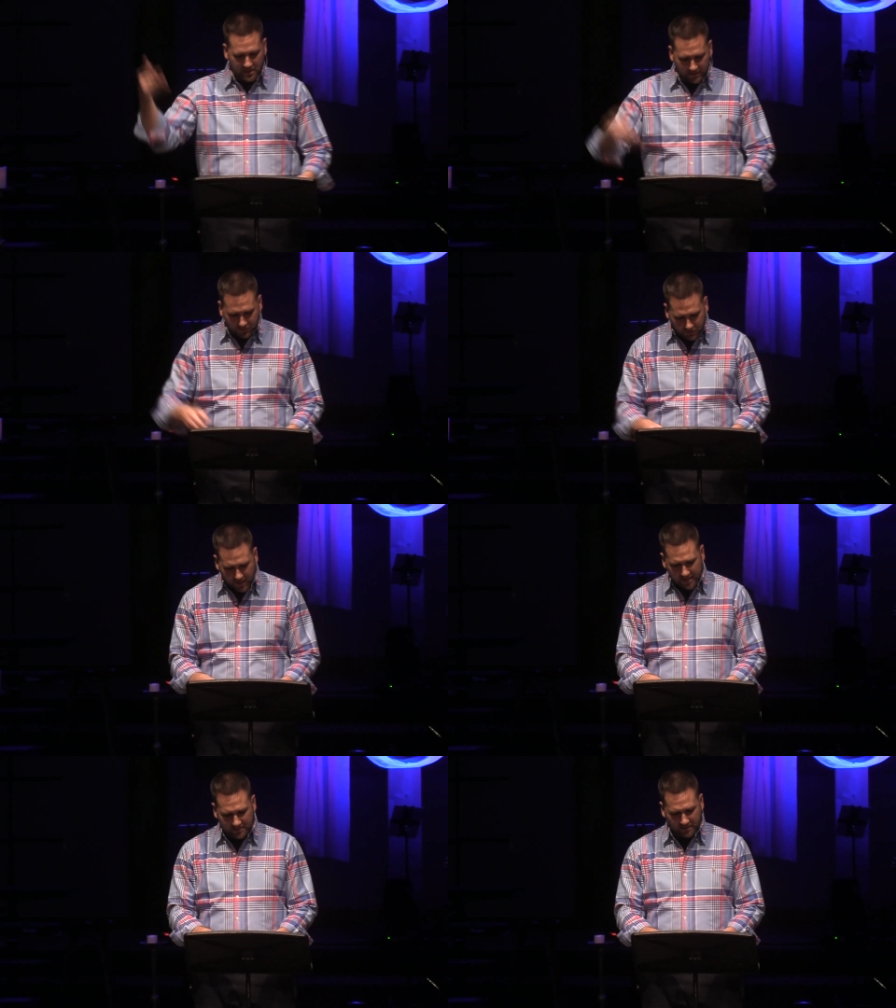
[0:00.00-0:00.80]
It's
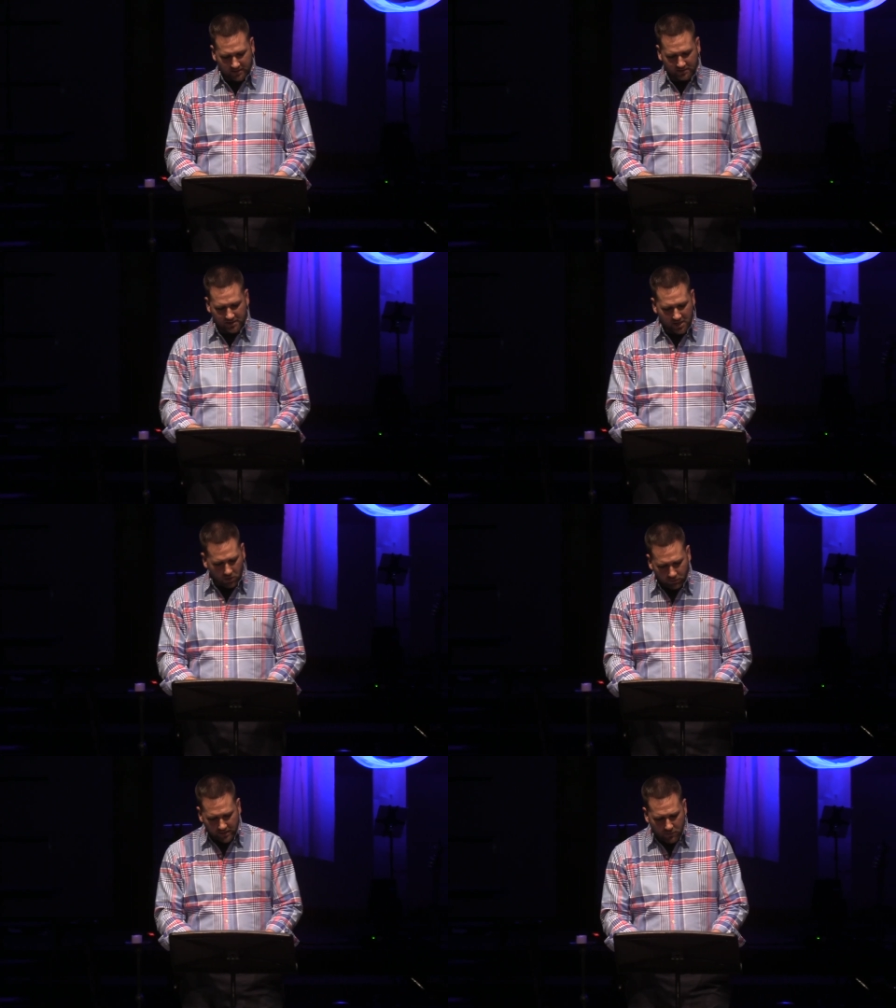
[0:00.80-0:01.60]
Jesus. The
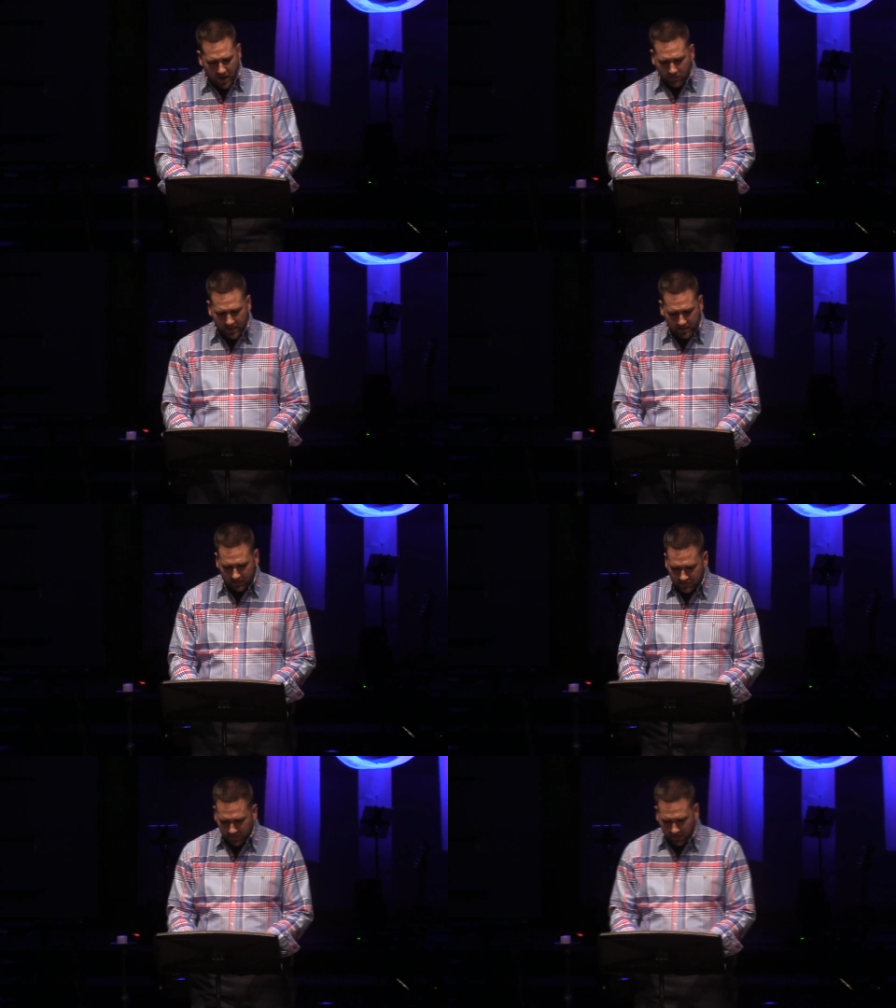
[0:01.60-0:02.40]
only way we can
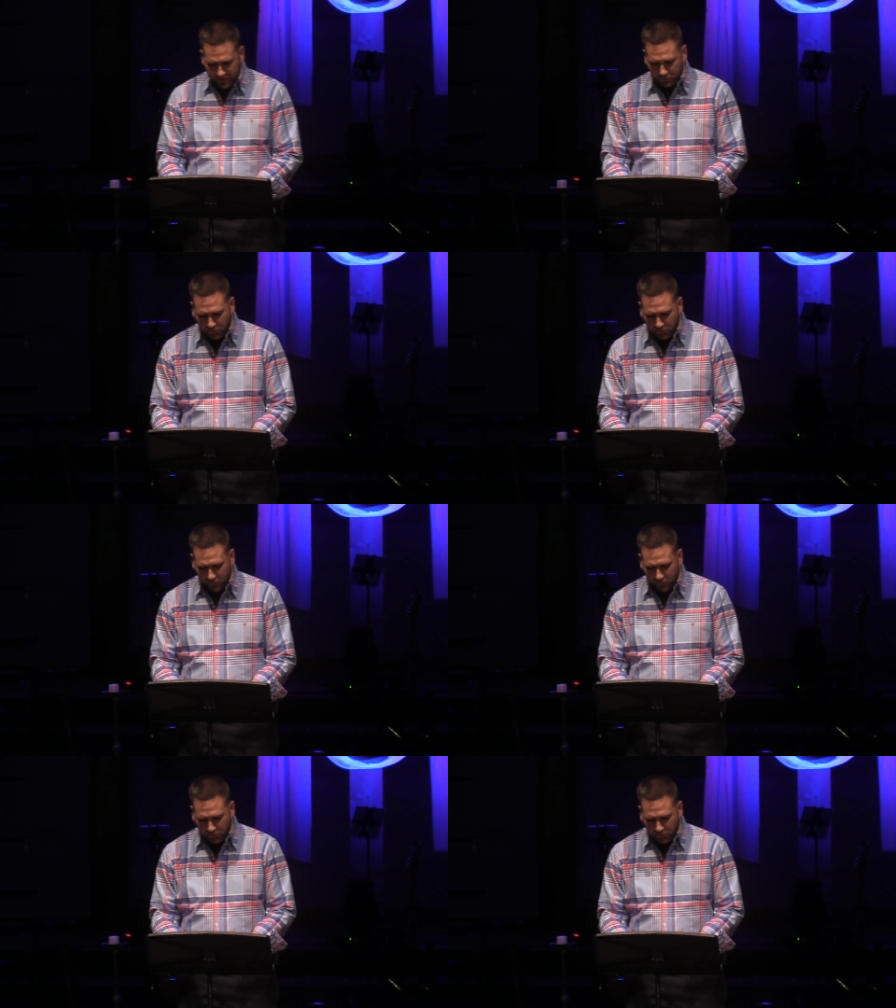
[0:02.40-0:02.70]
experience